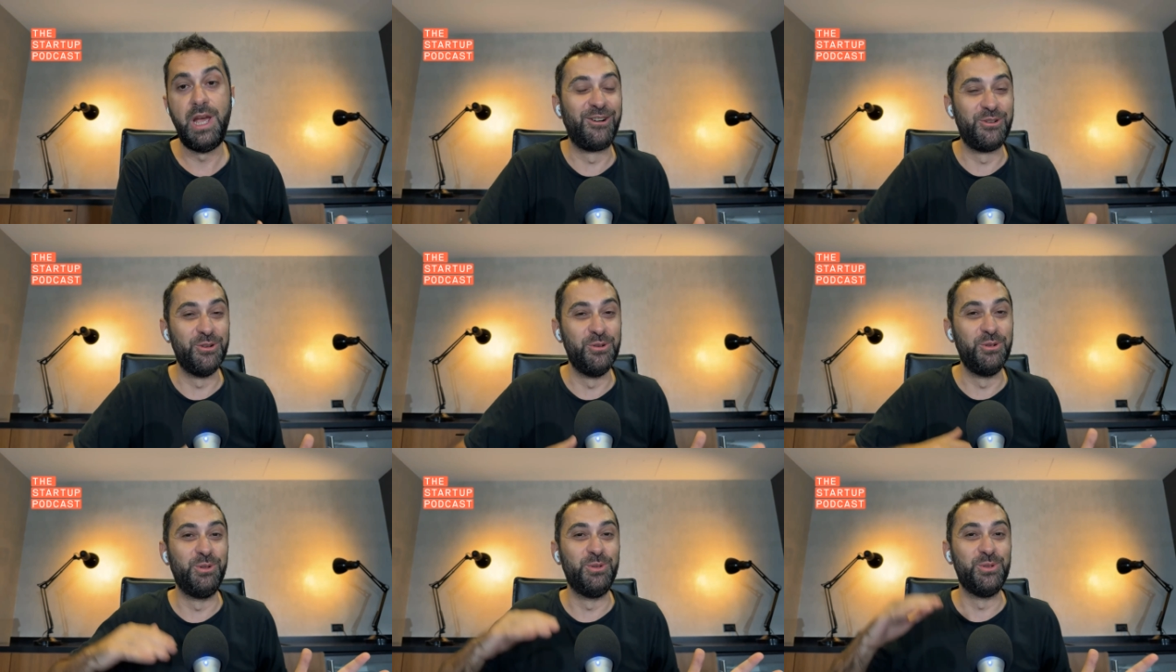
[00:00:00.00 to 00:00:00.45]

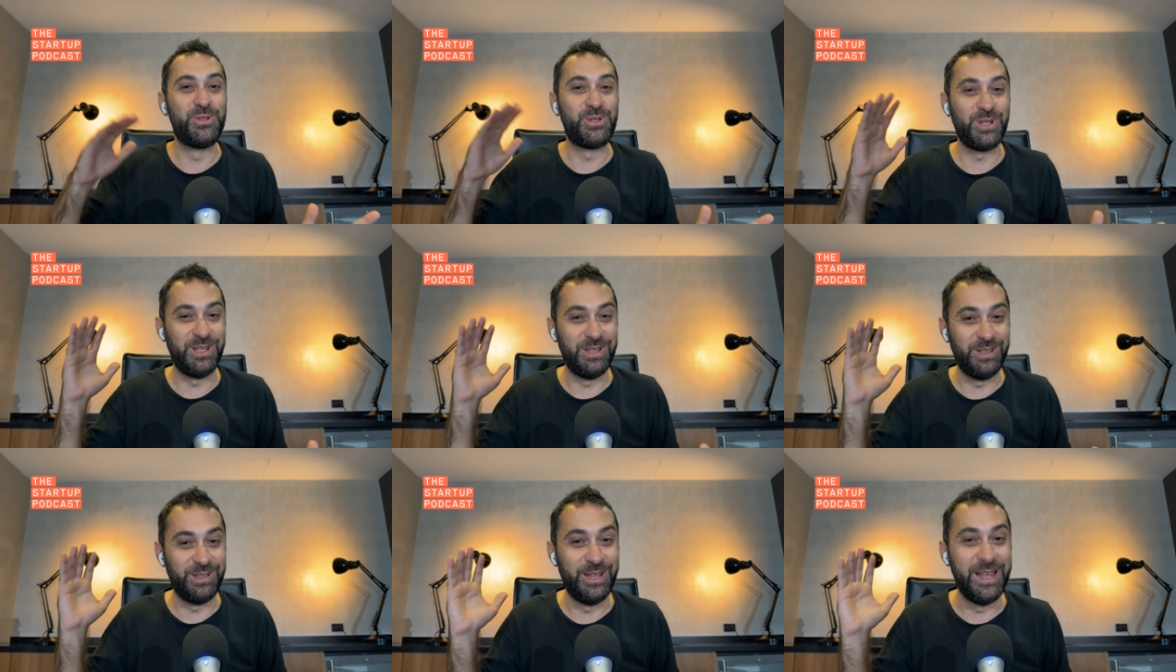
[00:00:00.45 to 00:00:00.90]
Google's
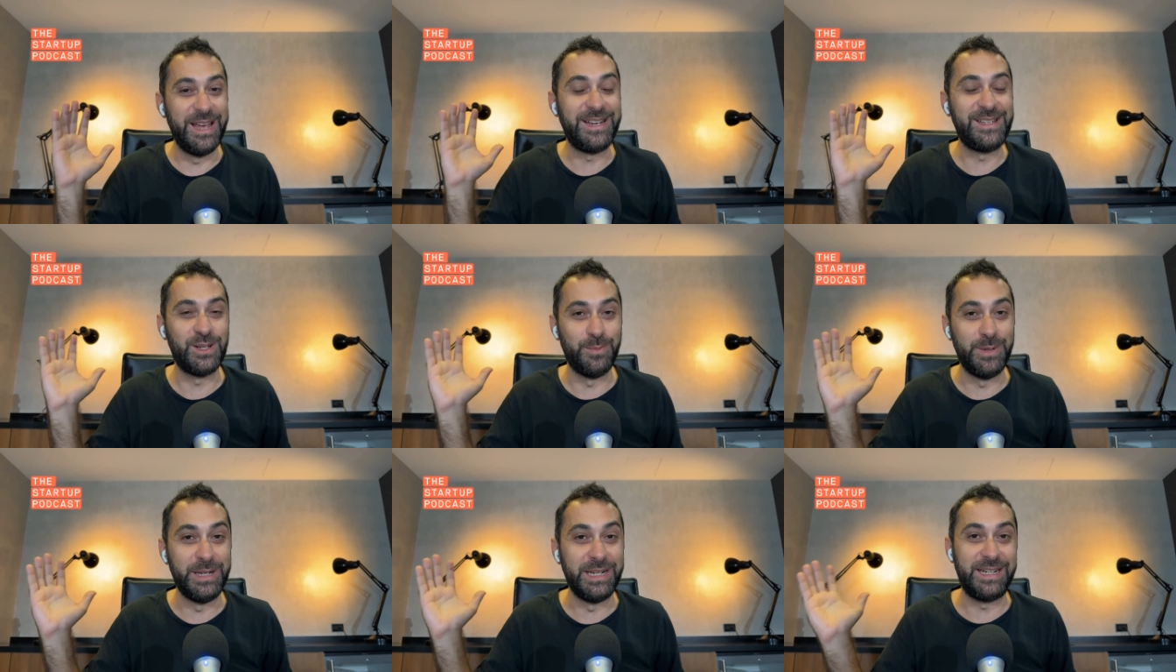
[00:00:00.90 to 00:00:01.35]

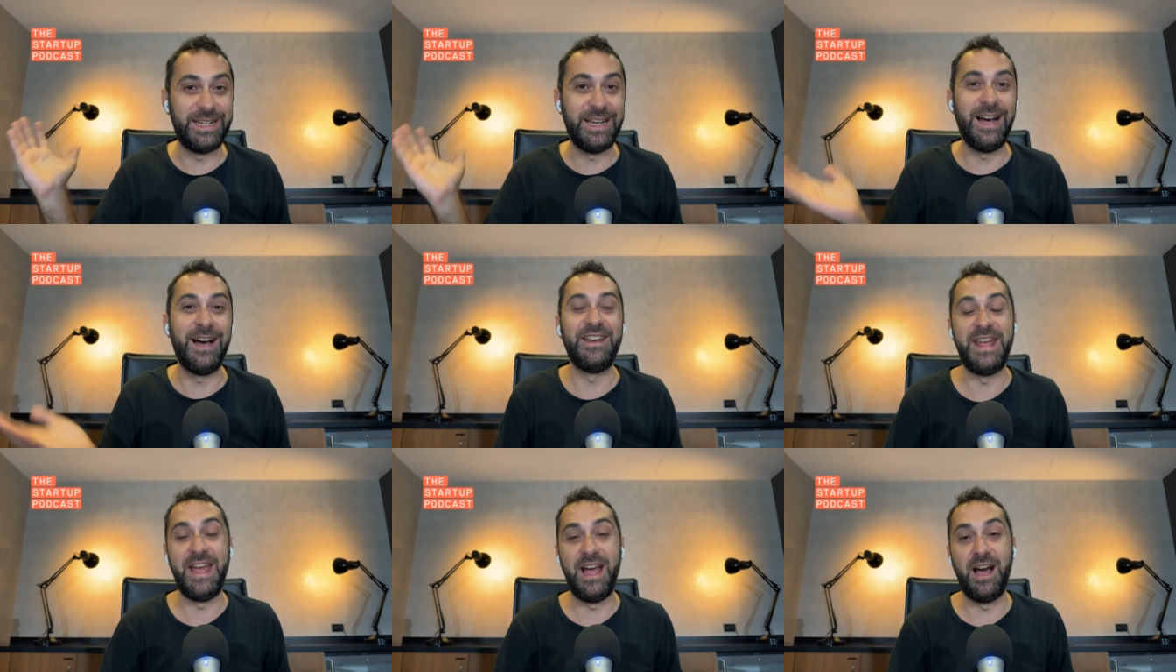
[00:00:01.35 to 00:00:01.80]
legs are being
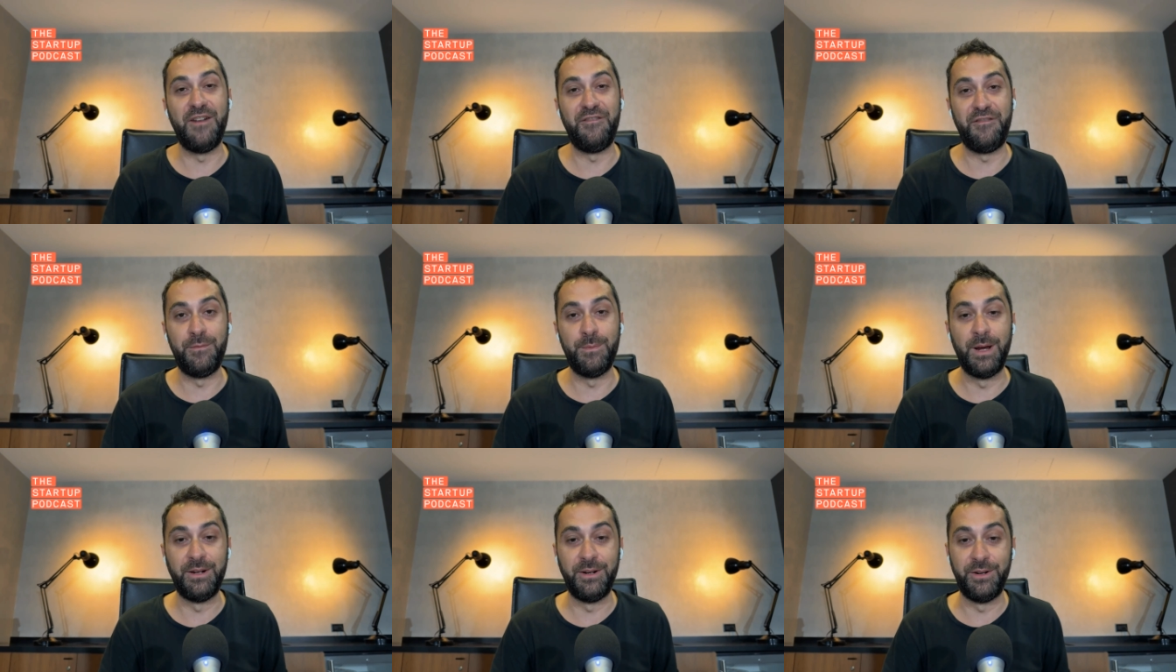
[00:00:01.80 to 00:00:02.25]
cut out
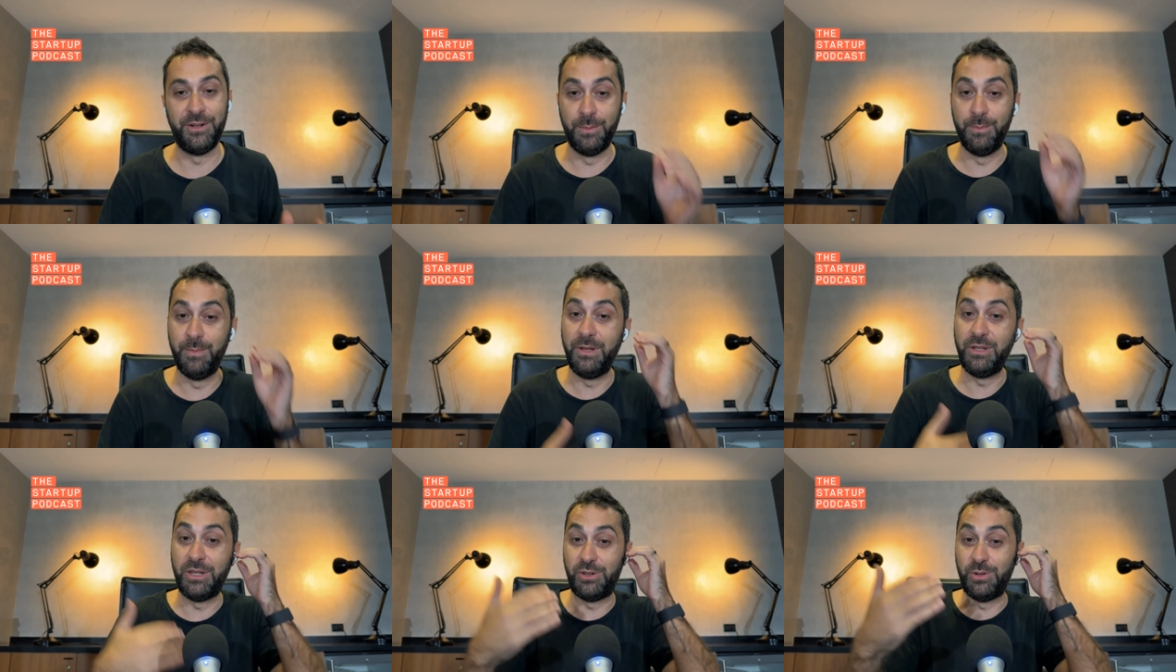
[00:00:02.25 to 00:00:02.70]
from under
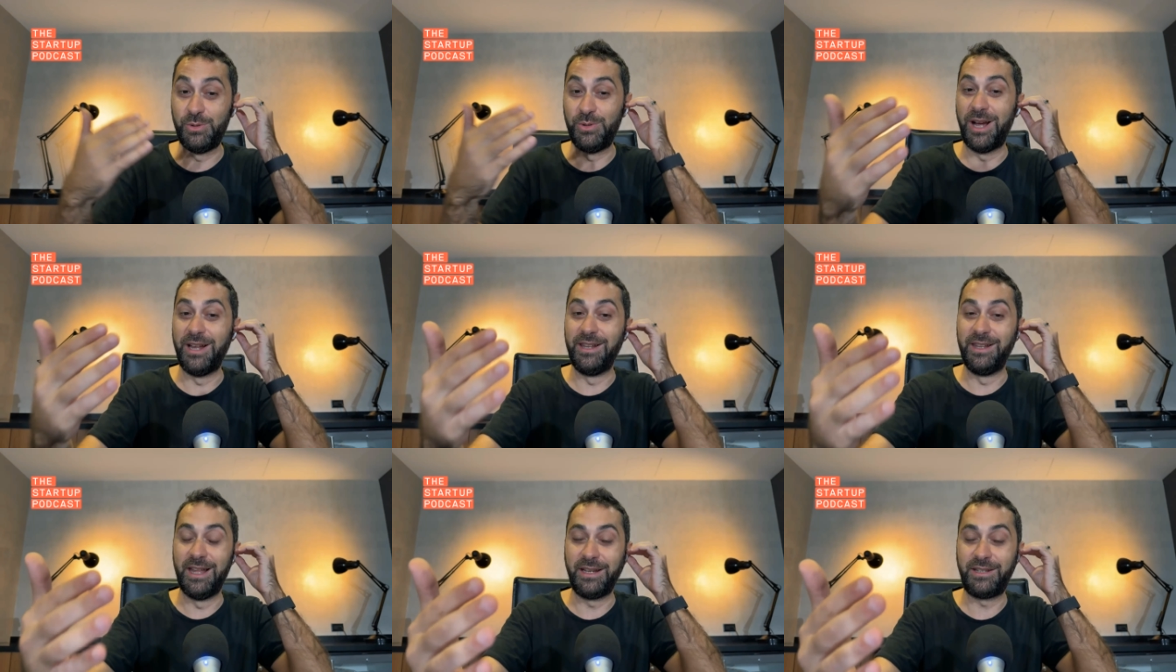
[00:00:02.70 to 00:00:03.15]
them. Yes, you,
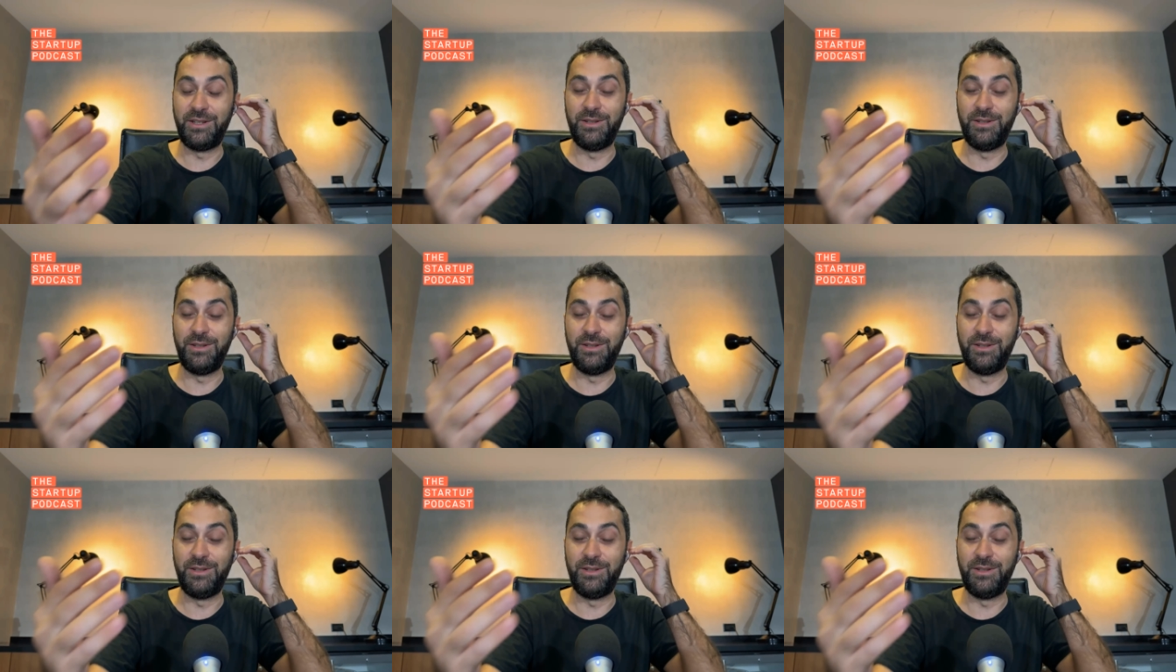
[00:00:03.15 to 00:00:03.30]
I like